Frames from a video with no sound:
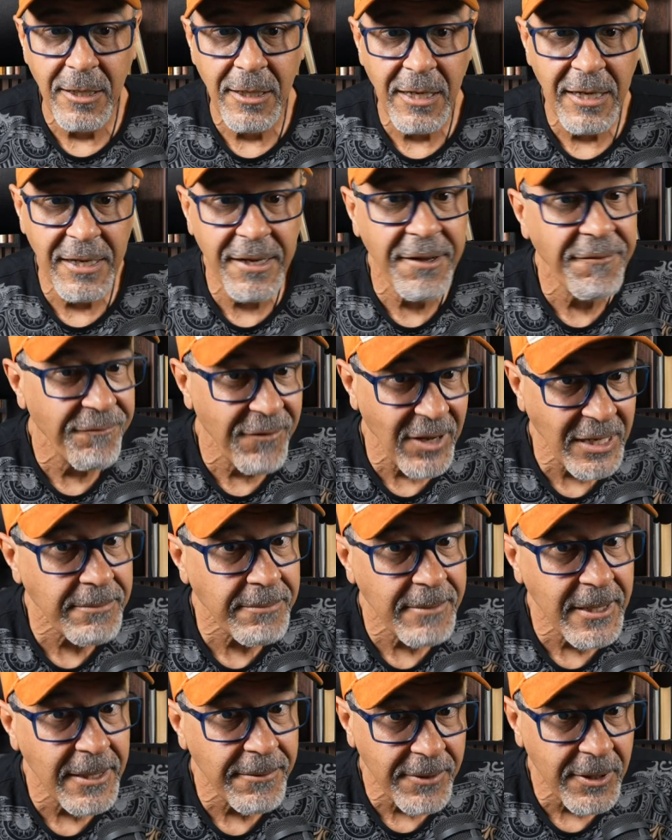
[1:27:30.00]
convict
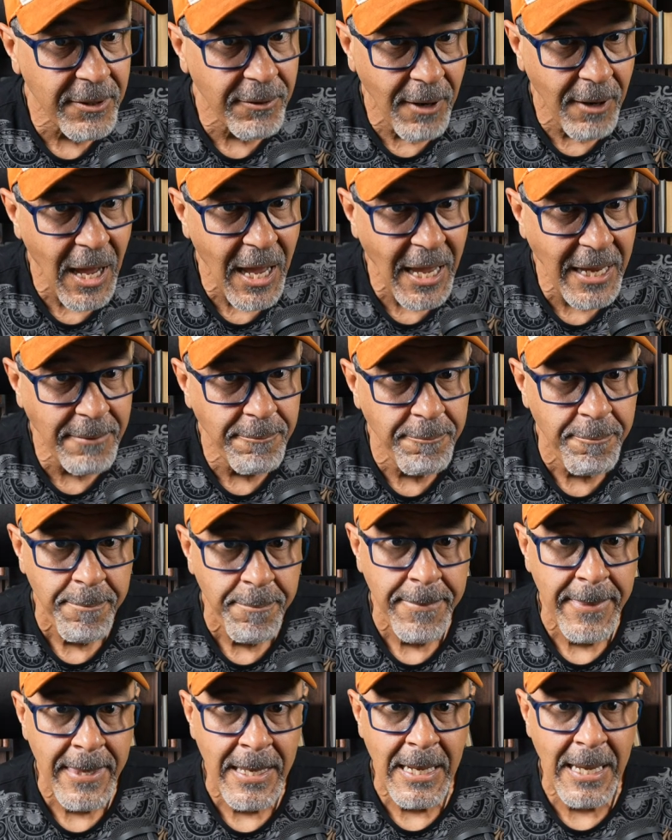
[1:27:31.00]
me of the crime
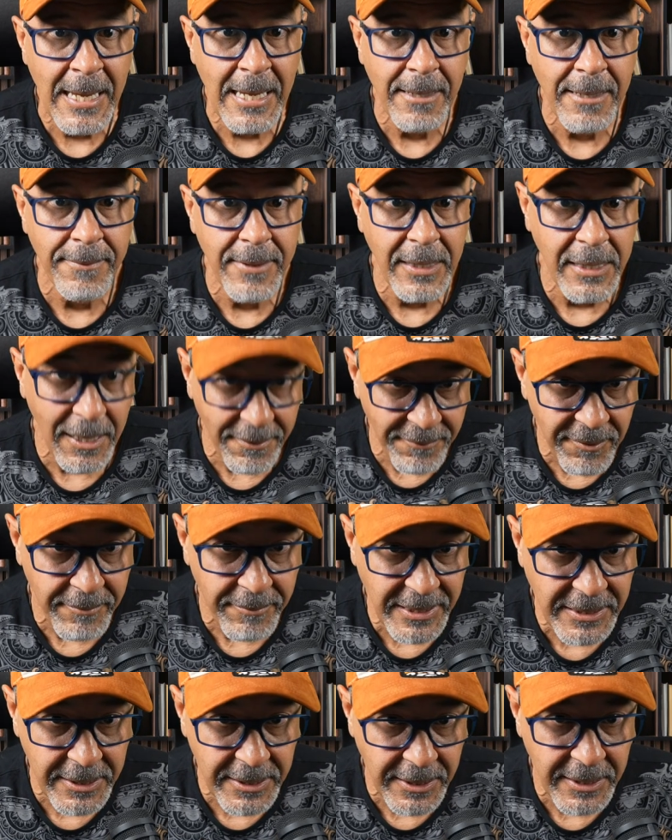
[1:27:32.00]
and the
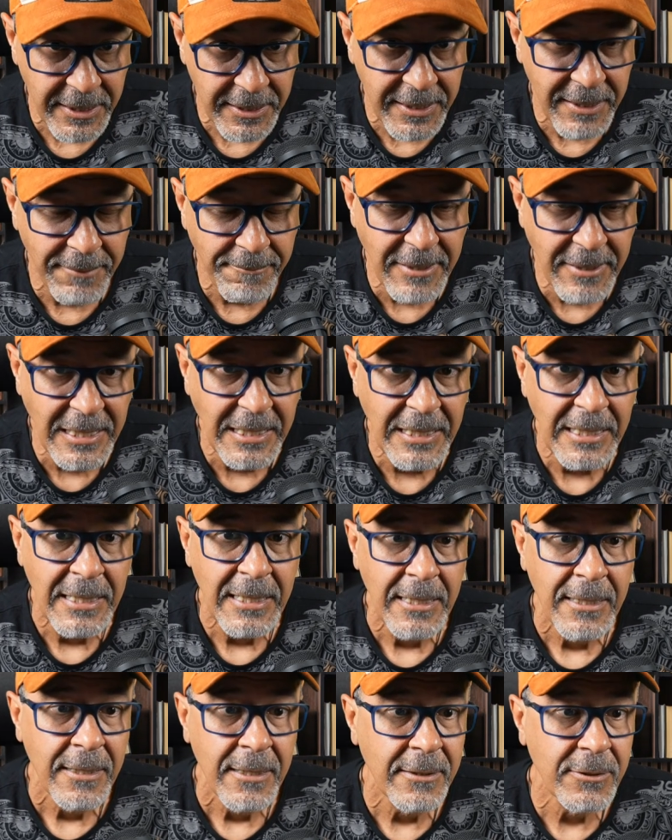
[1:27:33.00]
government's gonna get me.
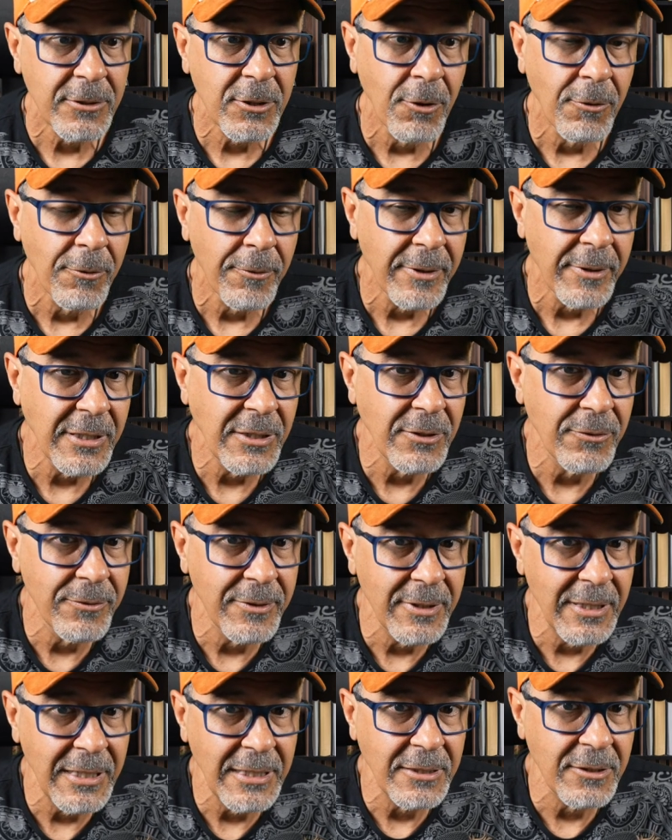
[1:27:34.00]
So you
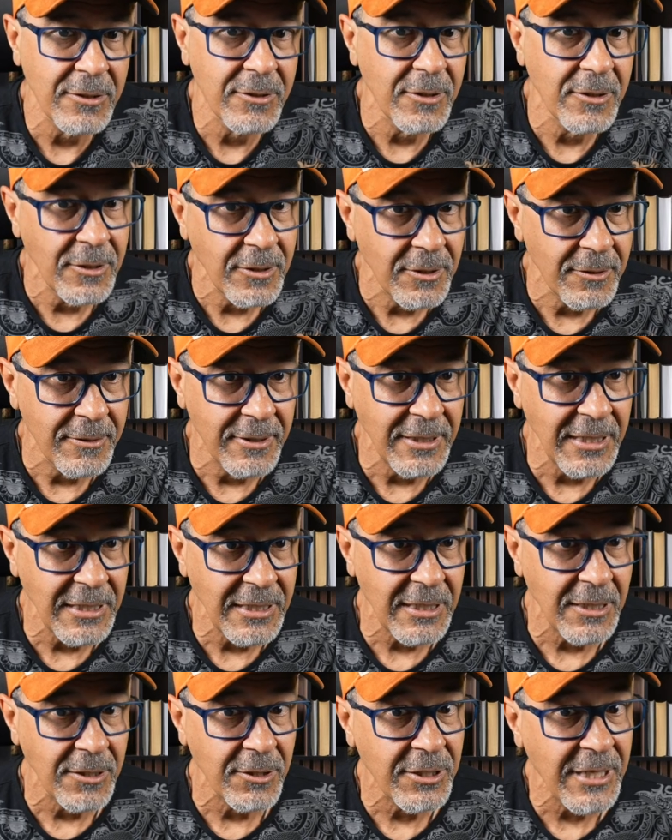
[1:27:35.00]
need
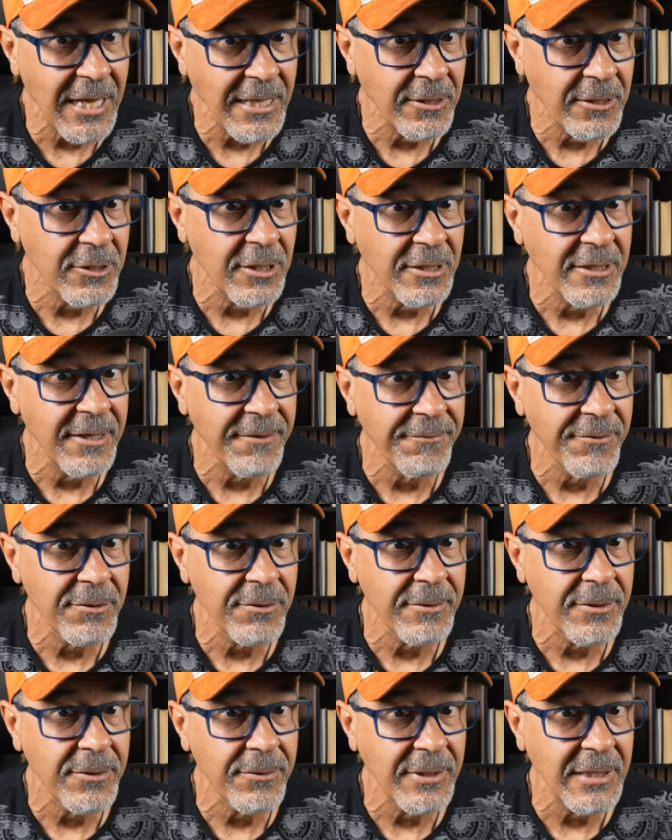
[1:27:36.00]
to understand there's a difference
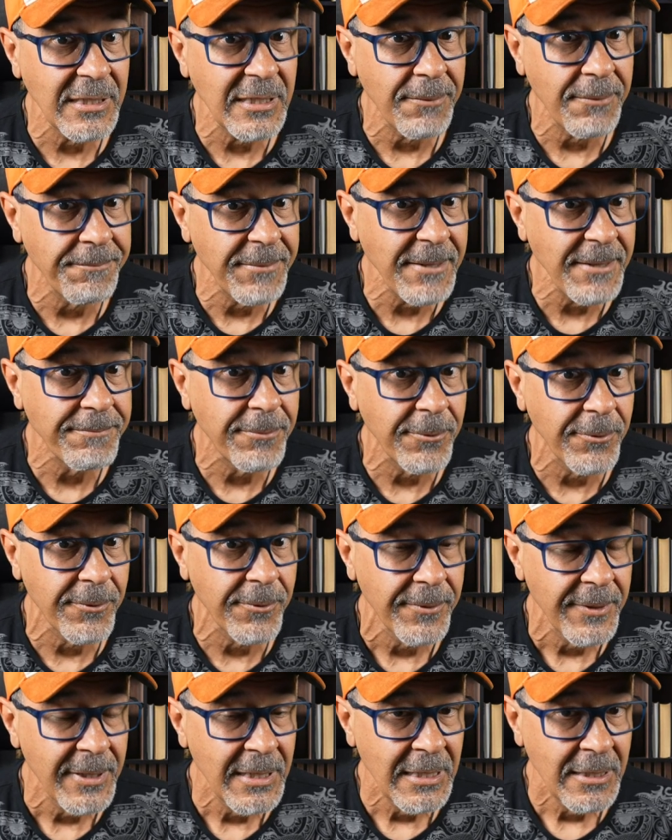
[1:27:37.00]
between the
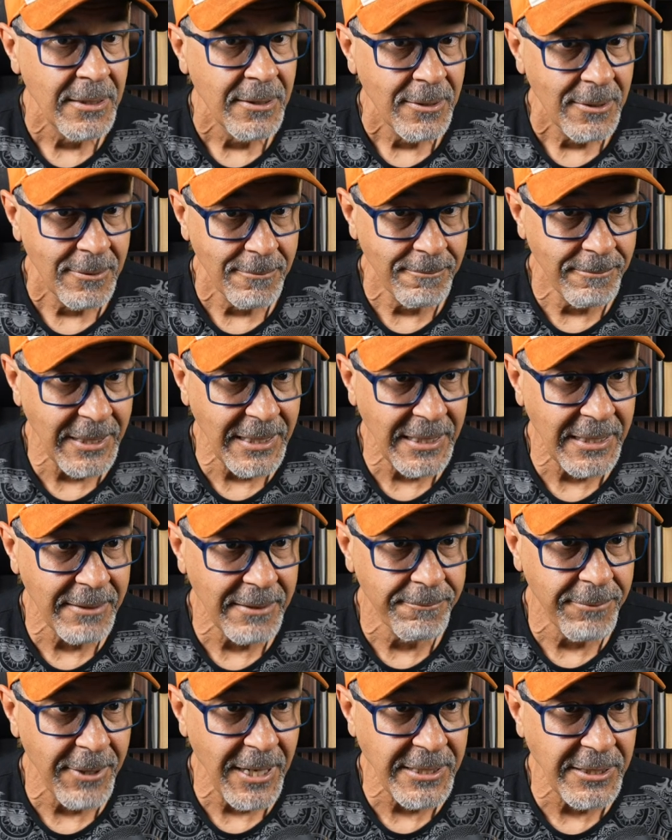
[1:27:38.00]
people being
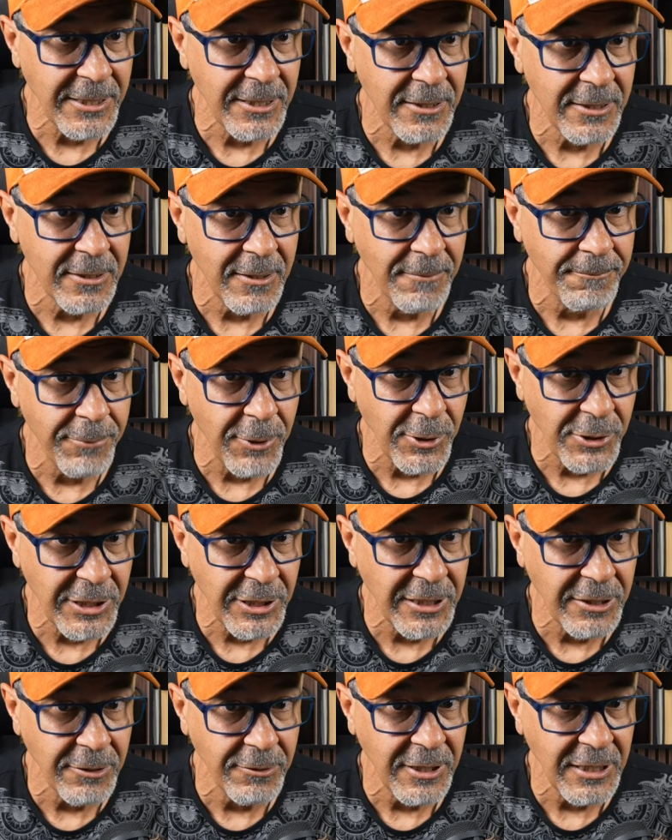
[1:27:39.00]
prejudiced and
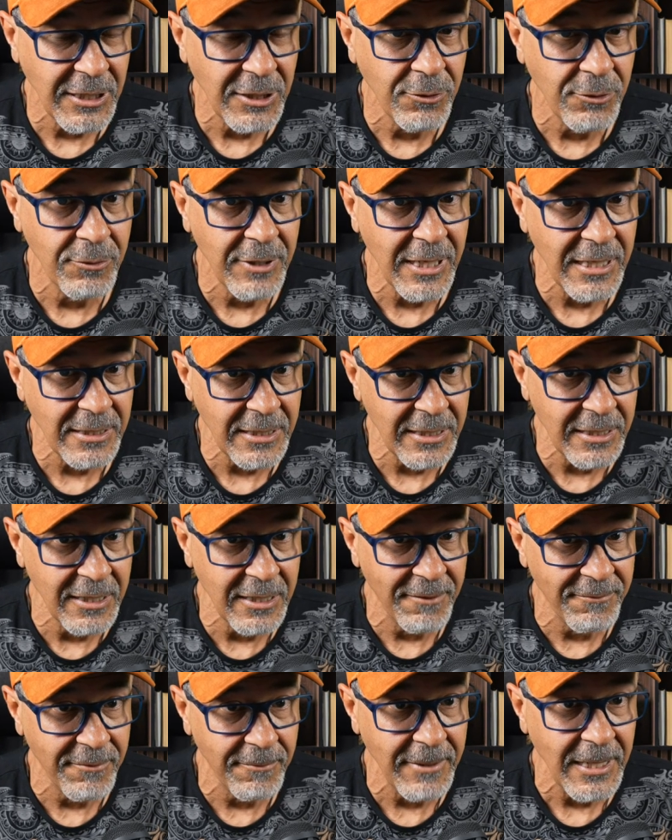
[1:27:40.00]
persecuting you and the
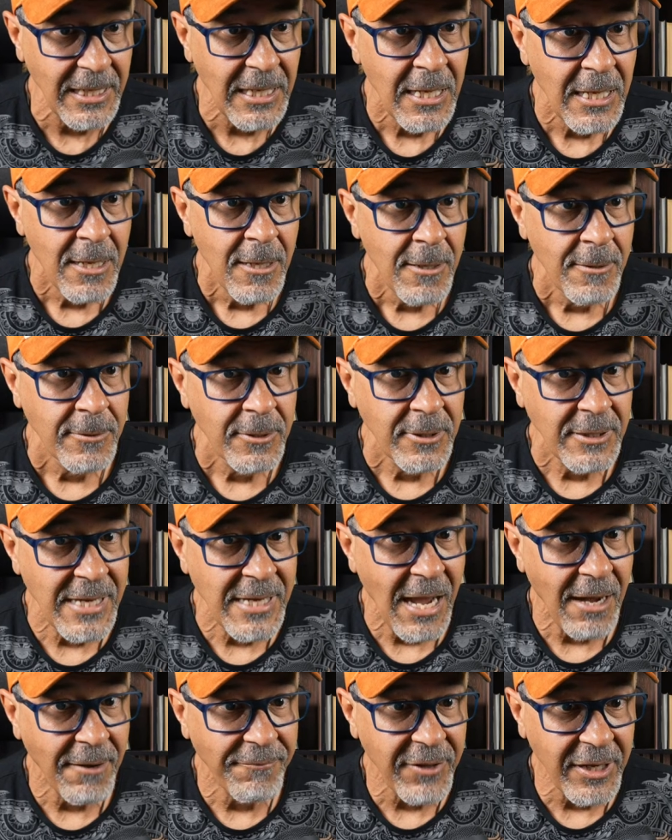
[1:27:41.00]
government.
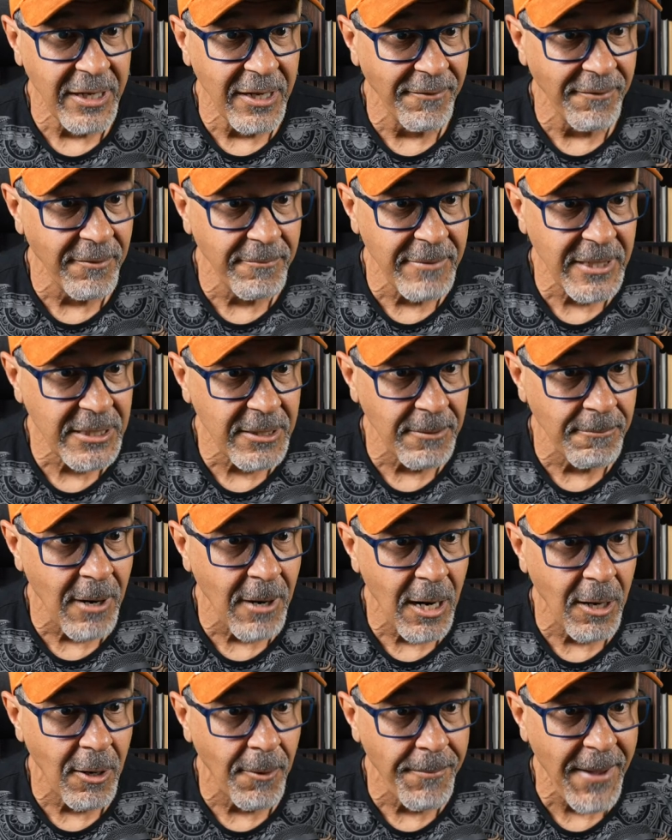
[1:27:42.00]
Now, if the government
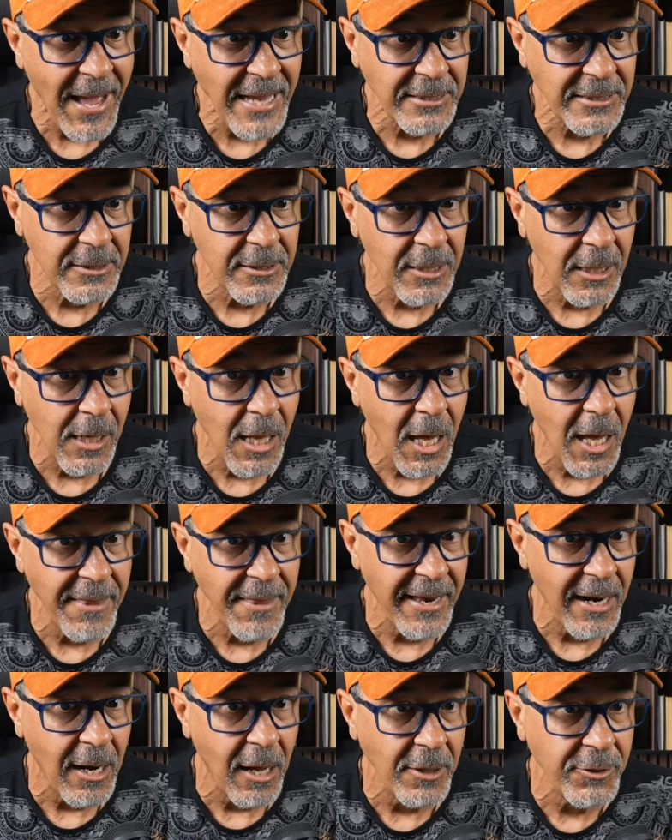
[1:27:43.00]
tomorrow passes a law
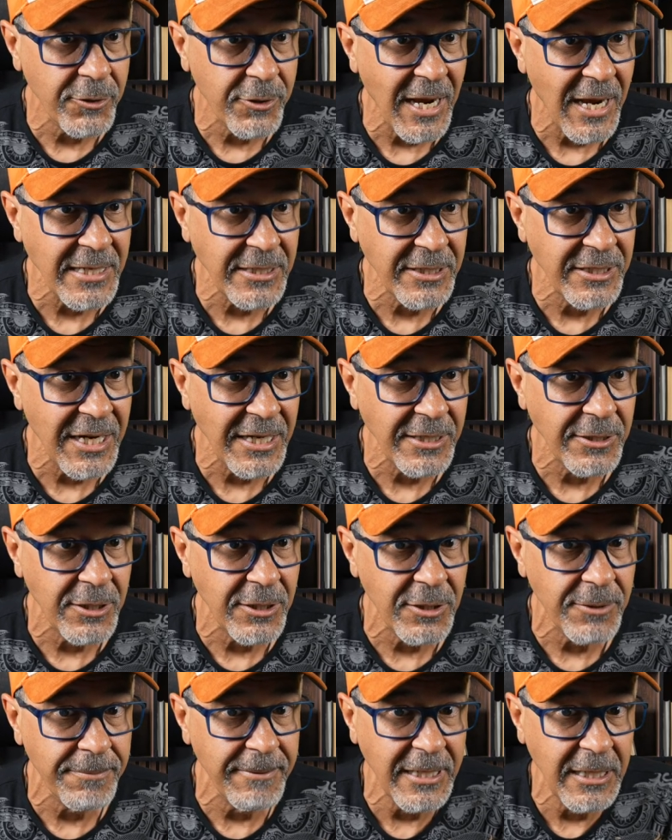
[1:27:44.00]
that all
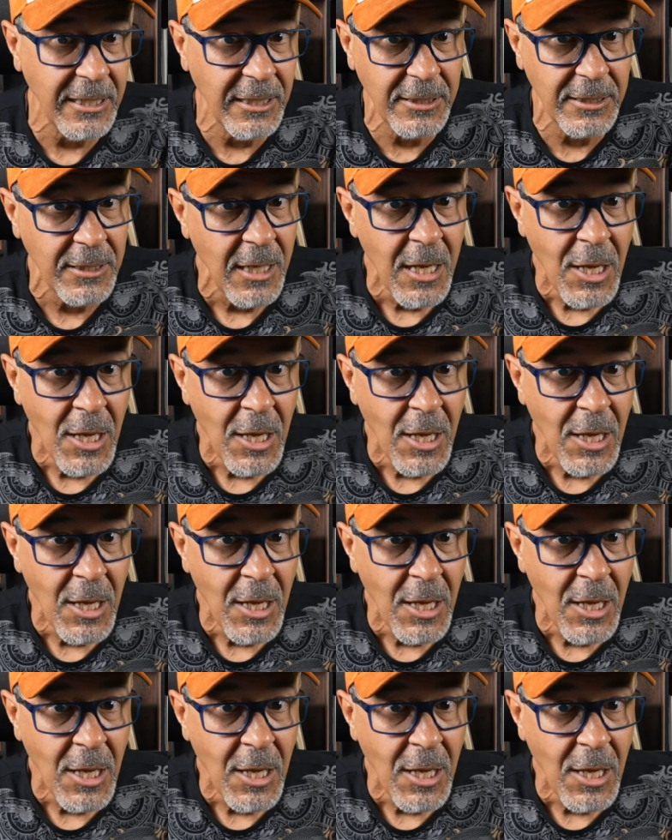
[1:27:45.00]
transgenders, because